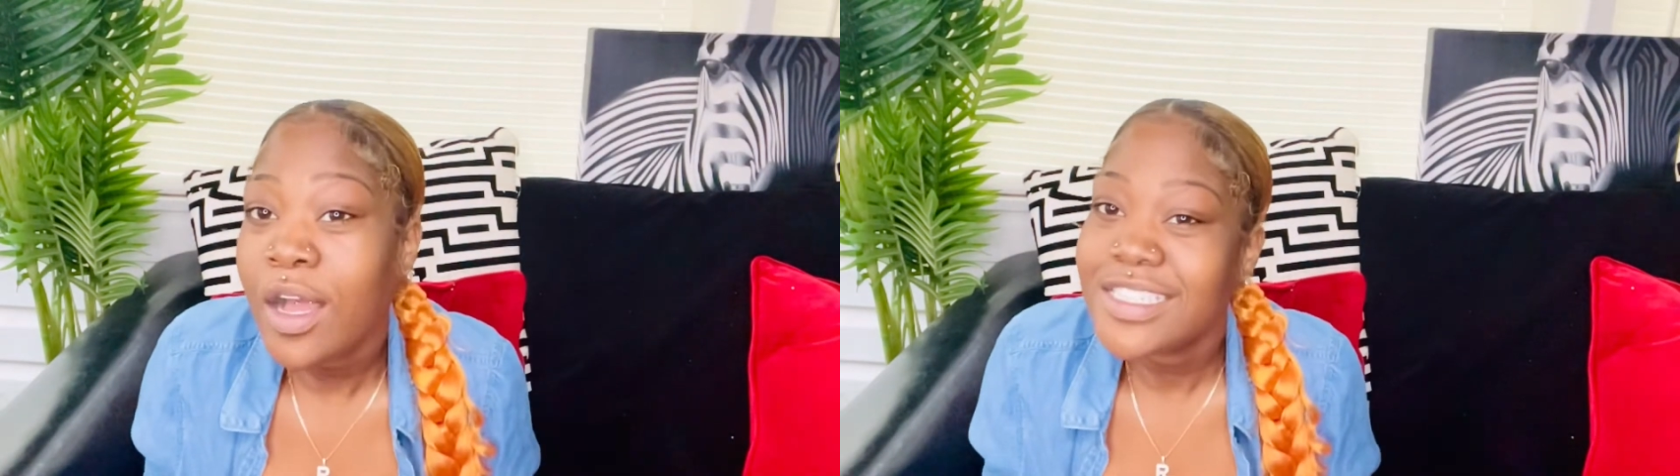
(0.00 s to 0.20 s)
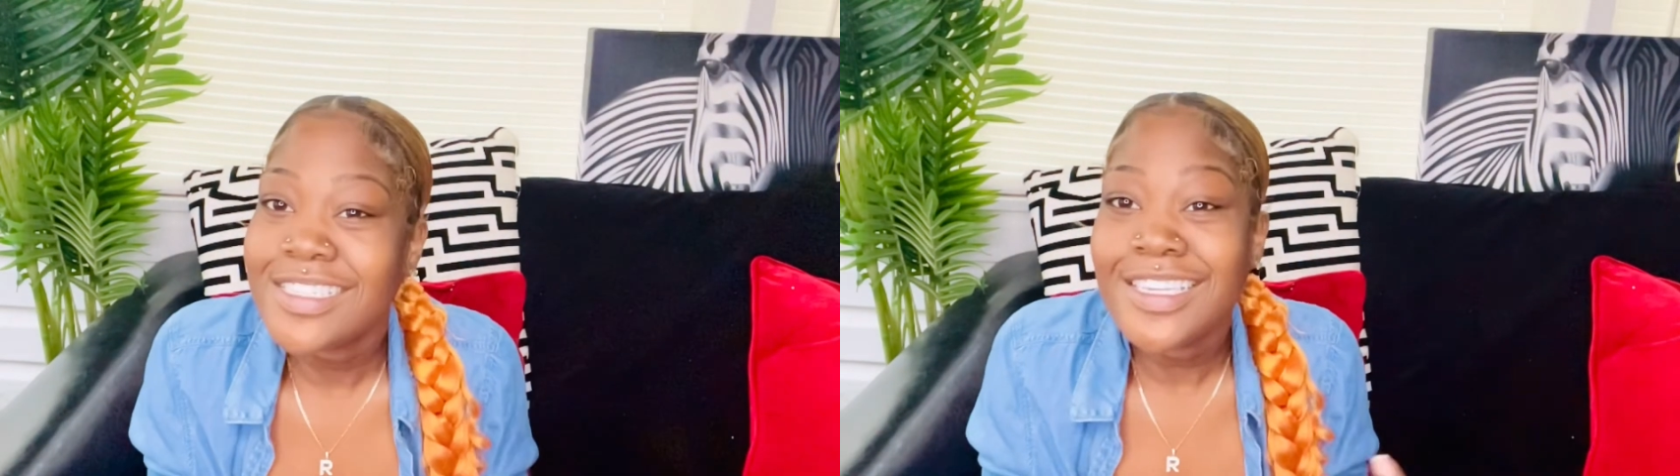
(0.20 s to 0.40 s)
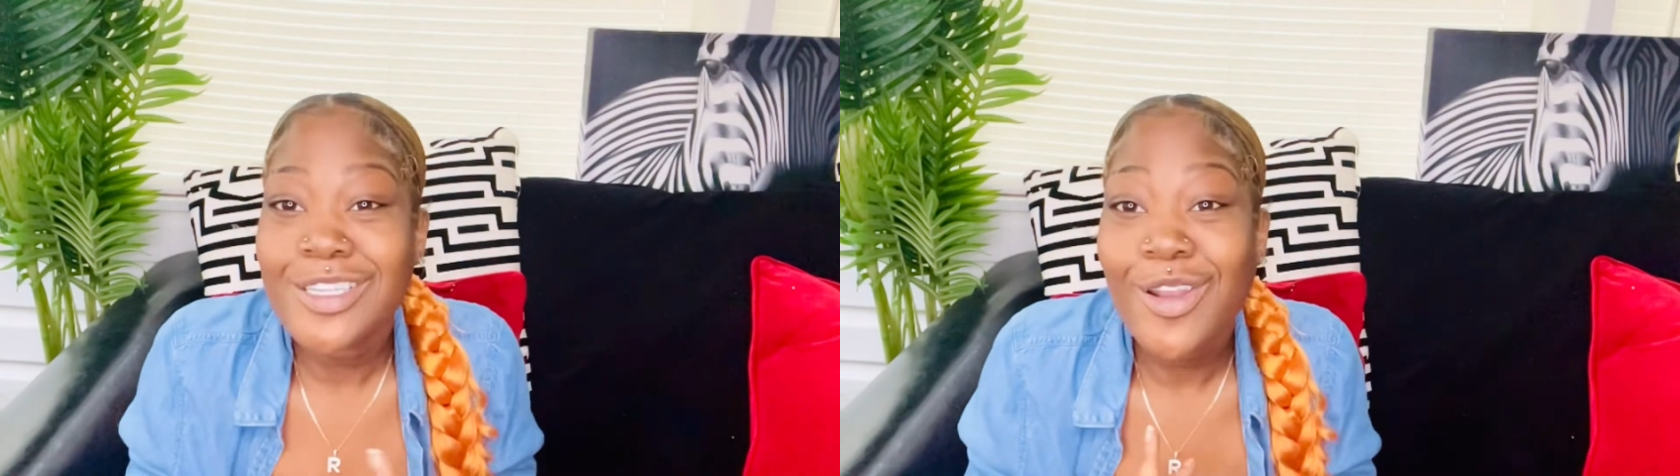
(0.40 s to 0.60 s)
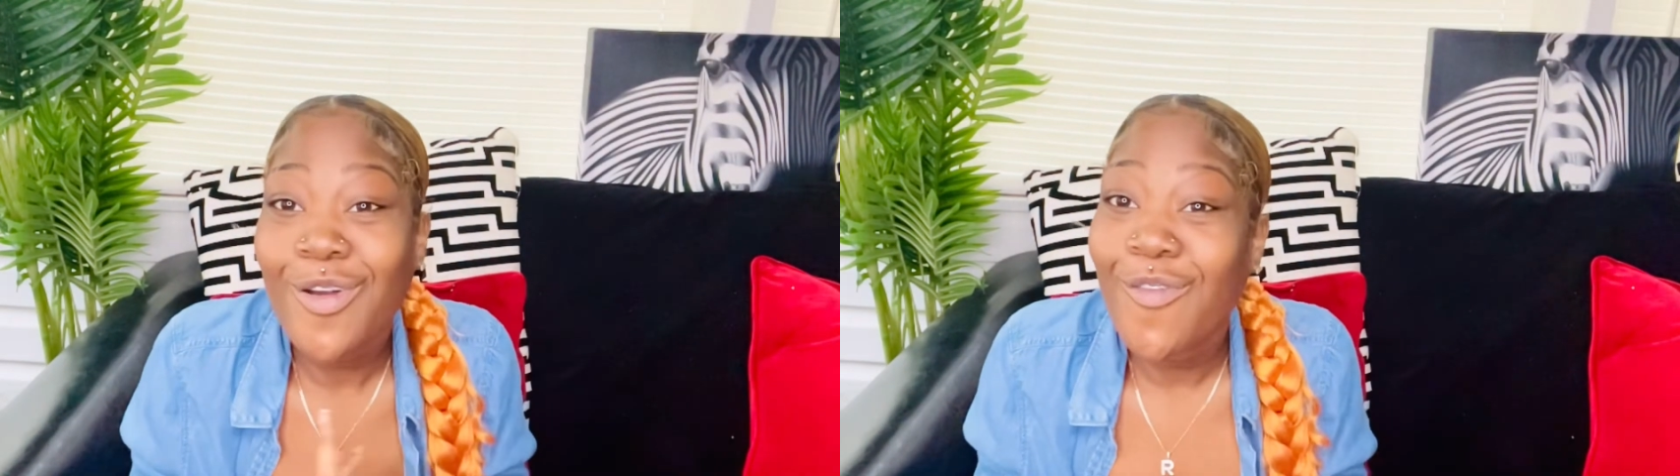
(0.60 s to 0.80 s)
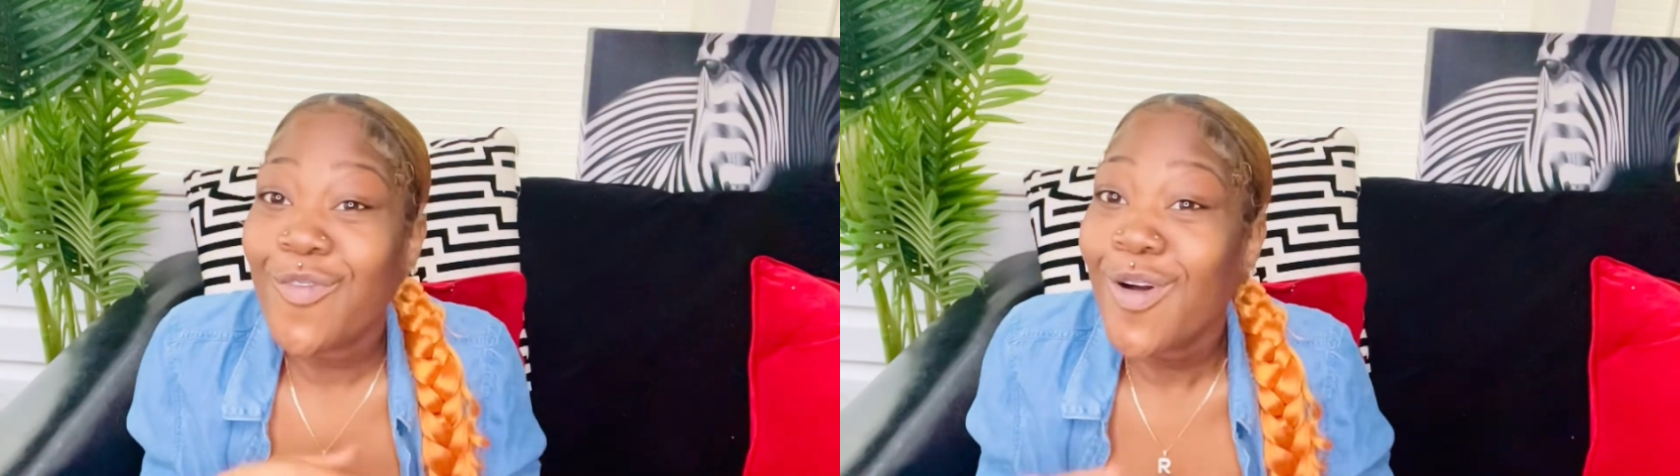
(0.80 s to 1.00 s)
I just need y'all to
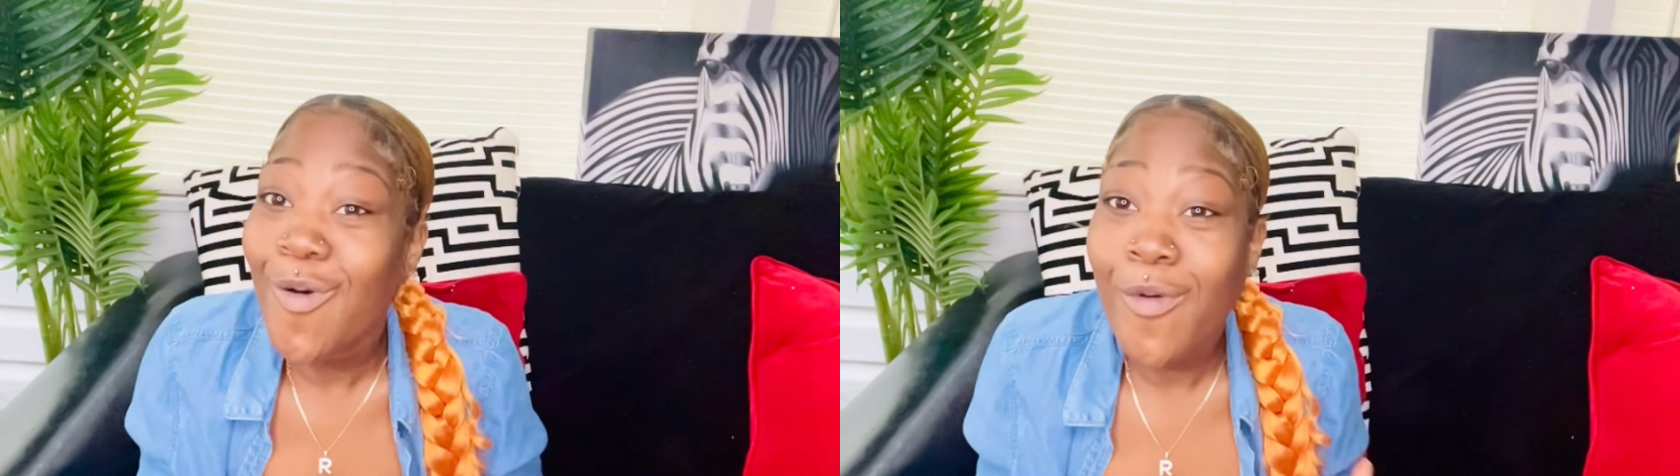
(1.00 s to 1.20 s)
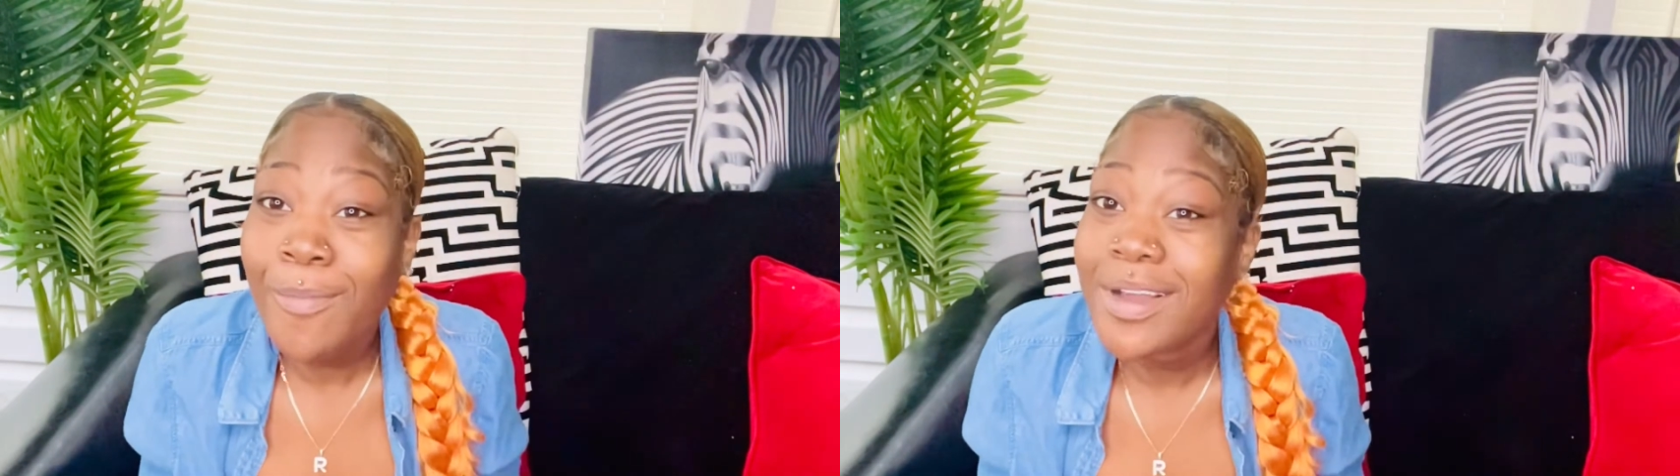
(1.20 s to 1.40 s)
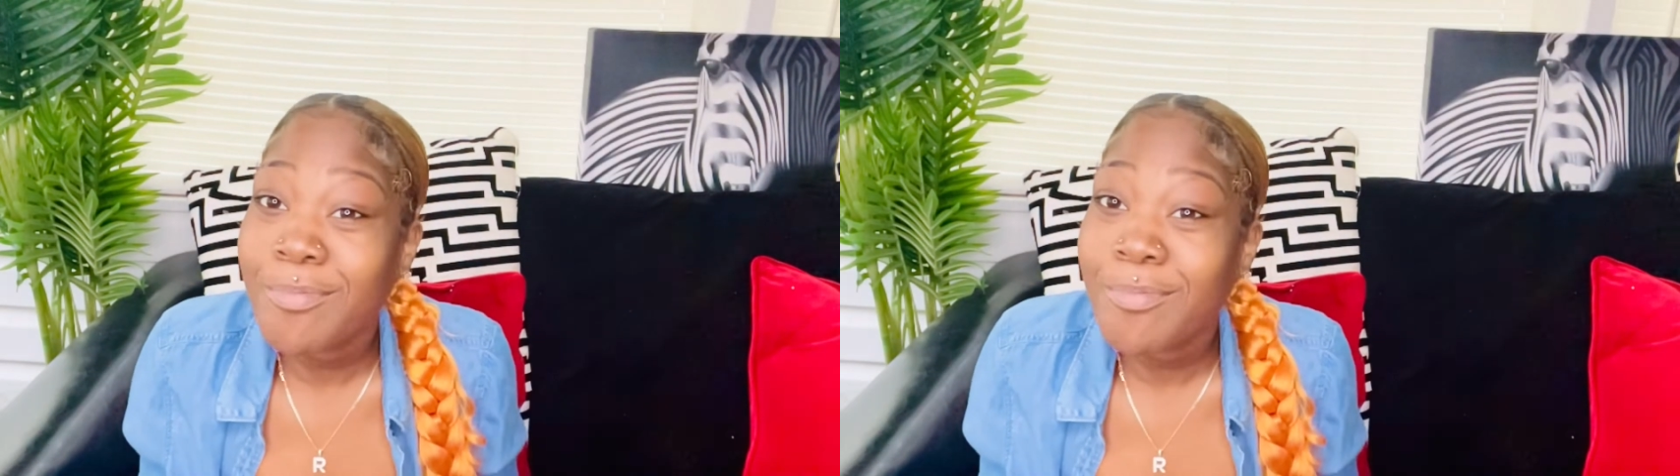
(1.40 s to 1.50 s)
go fuck with my